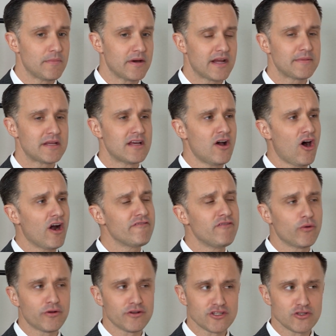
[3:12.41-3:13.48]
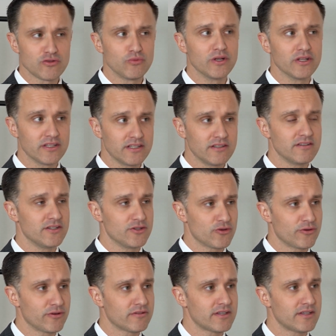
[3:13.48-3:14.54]
But I mean, our focus is really
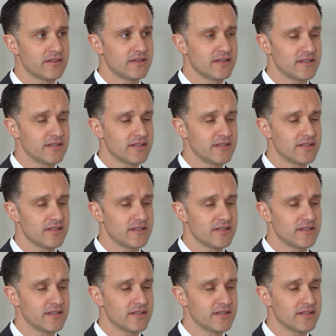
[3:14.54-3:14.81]
internally.